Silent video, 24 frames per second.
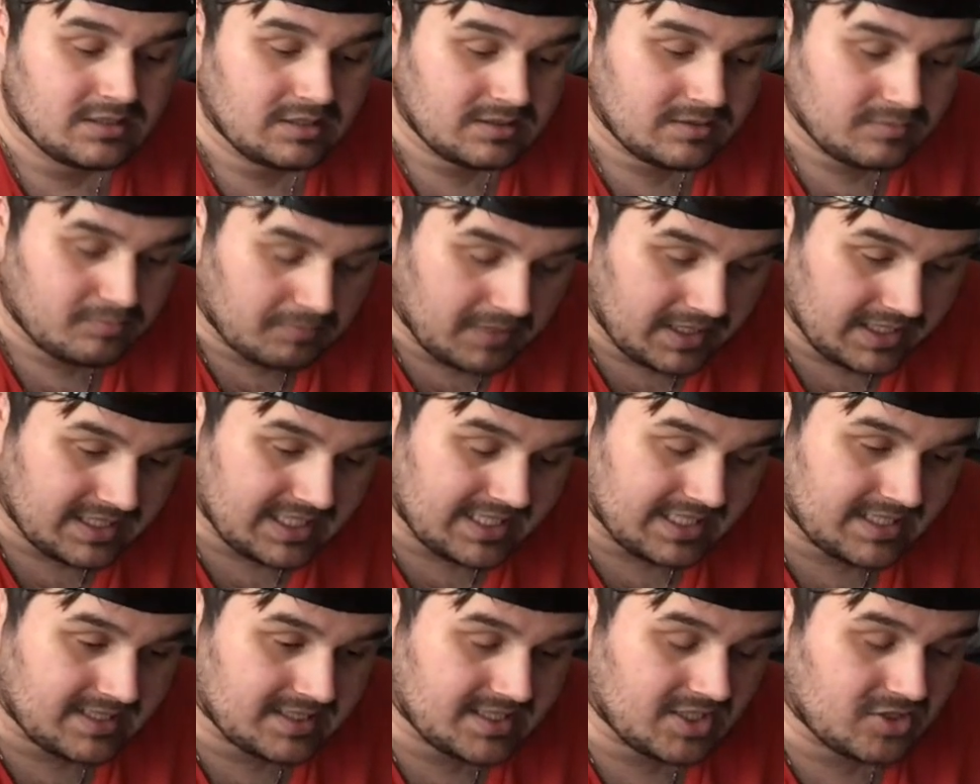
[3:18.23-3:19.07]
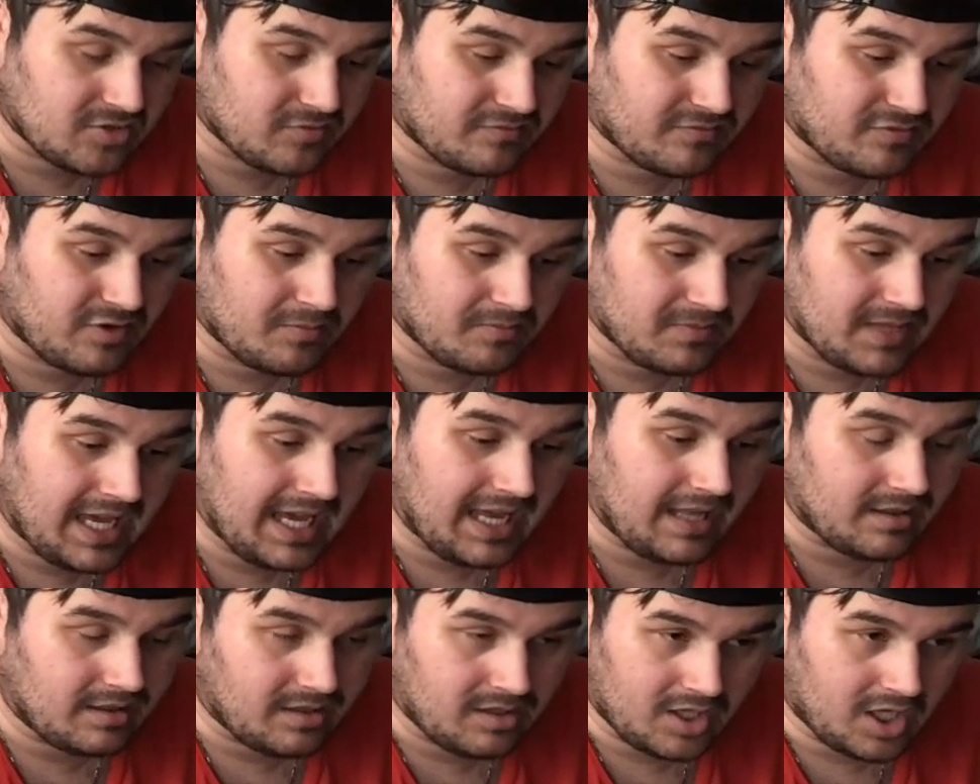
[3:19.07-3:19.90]
make their decision from
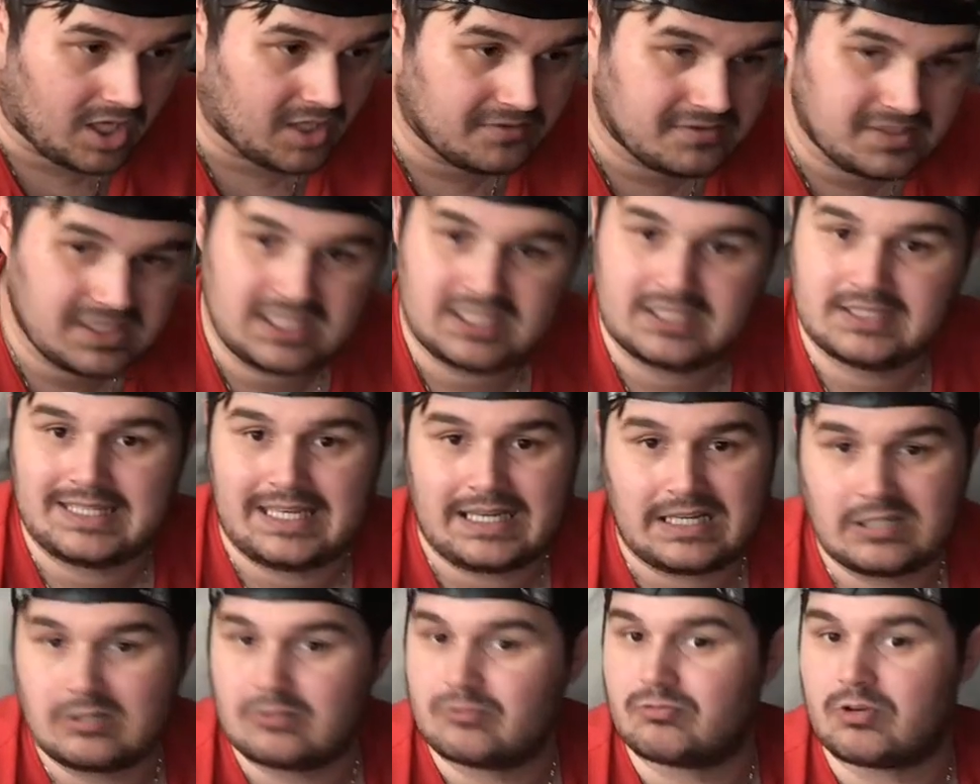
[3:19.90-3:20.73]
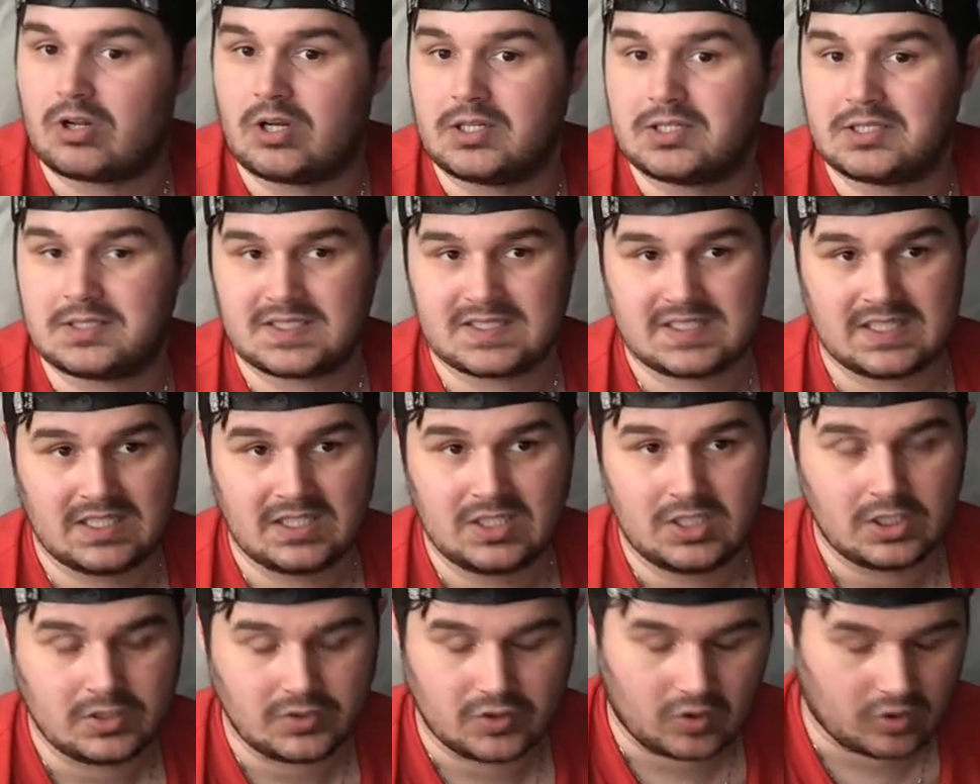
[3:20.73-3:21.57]
that. Like, I've seen Declan Rice,
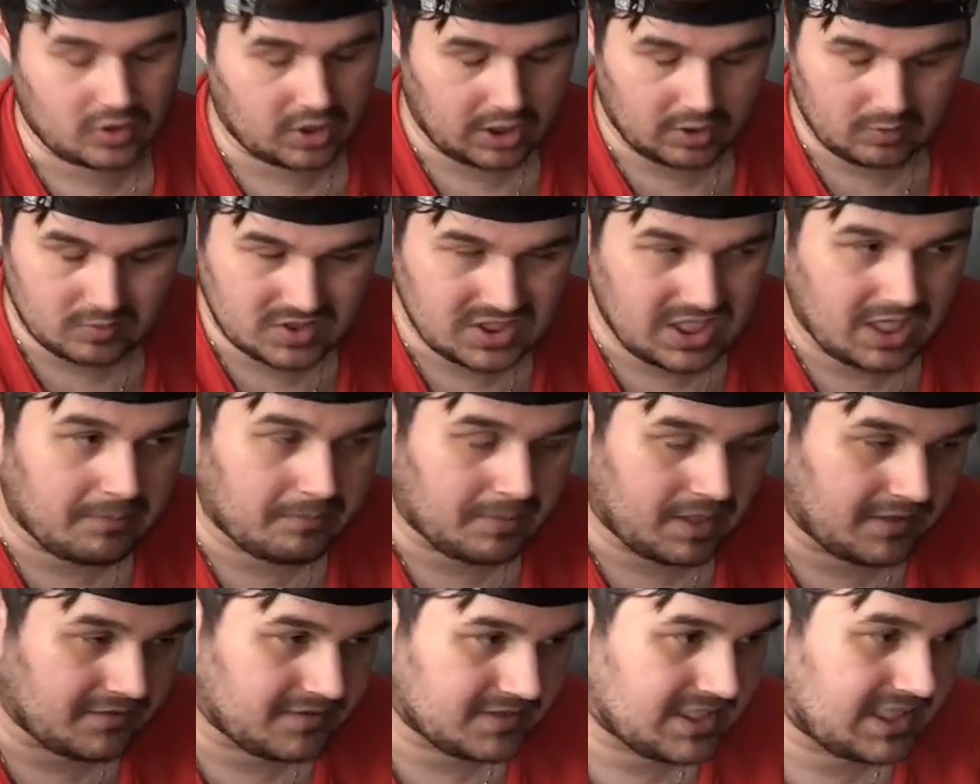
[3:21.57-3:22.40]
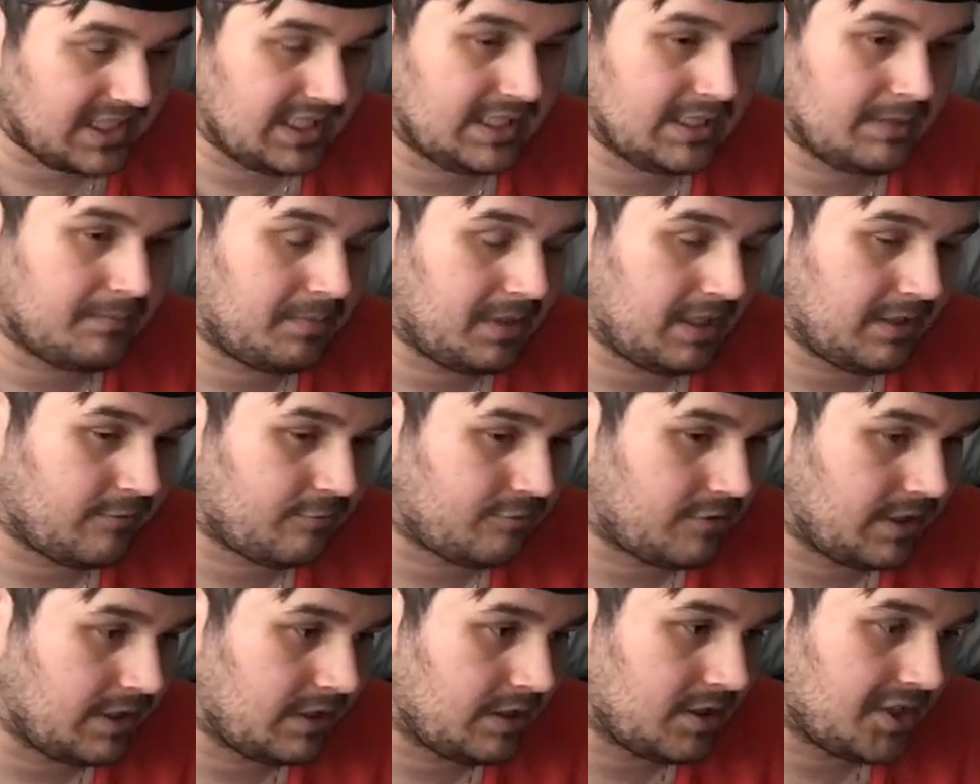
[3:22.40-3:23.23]
not close up, but I've seen him play
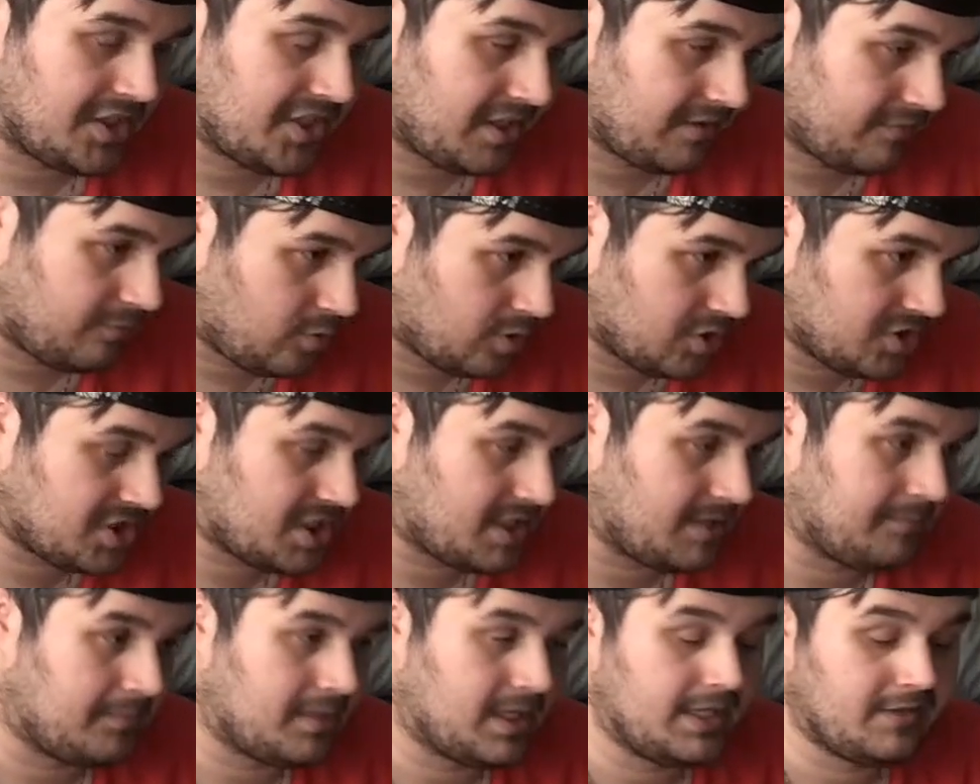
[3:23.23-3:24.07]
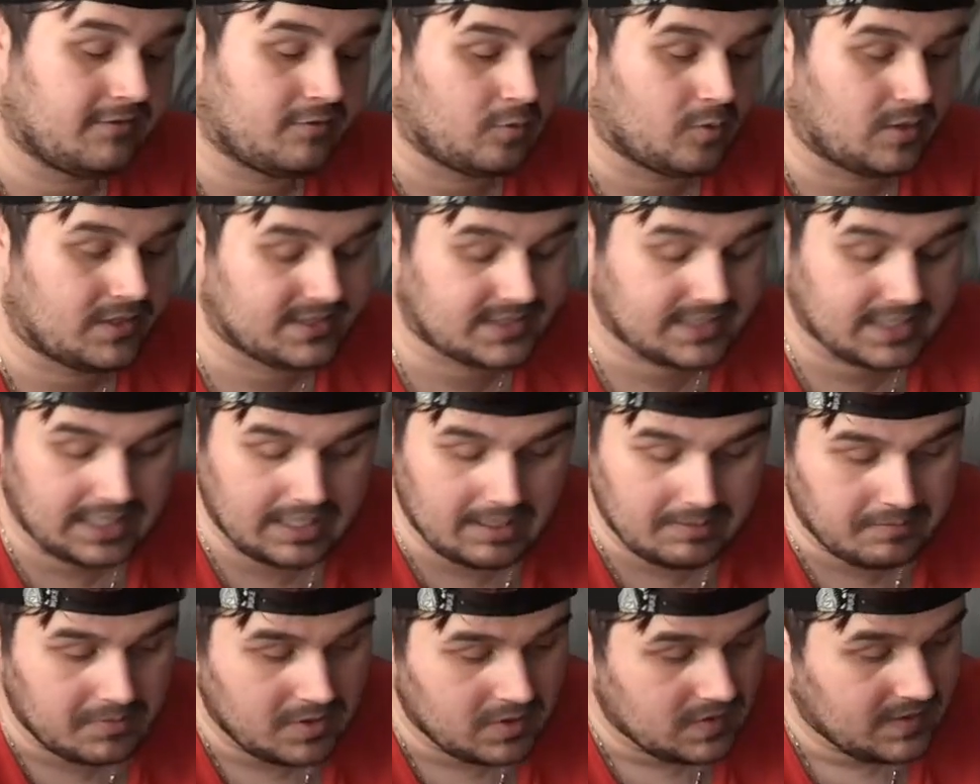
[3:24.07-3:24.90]
for England. I've watched him play for West
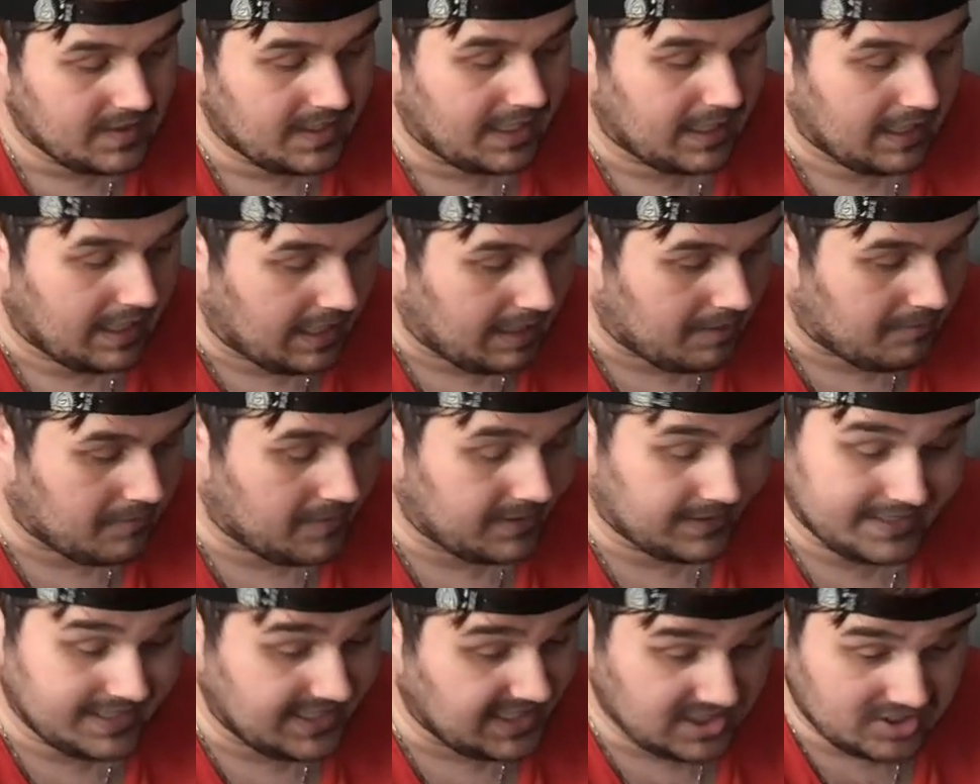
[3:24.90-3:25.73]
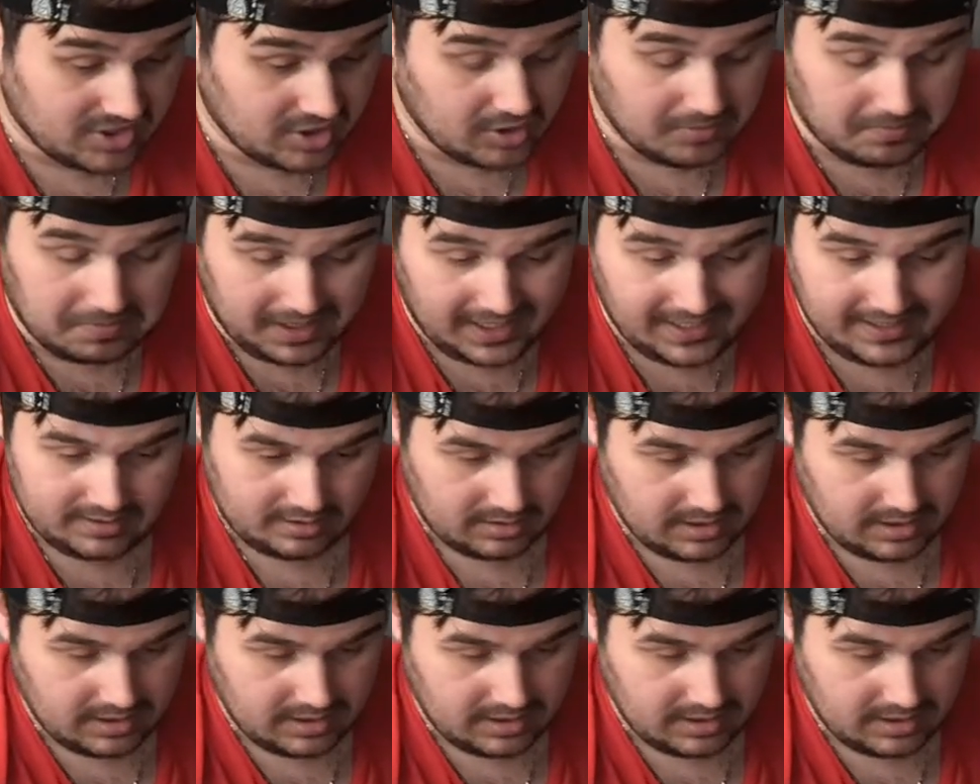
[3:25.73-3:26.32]
Ham, and he is a good player.